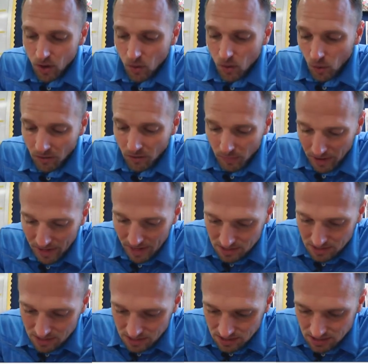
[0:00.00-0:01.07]
What if my
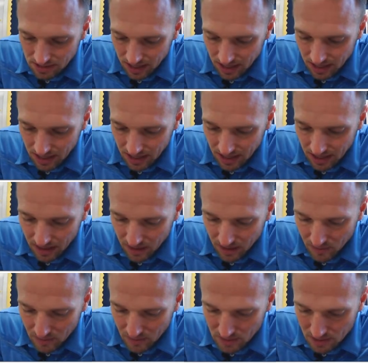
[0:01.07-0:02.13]
x is
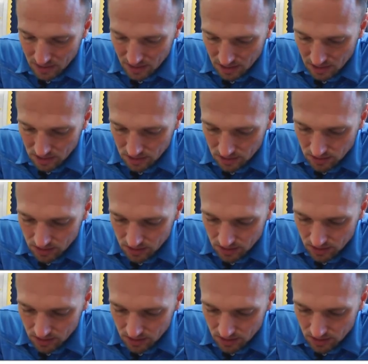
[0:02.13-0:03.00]
negative 6?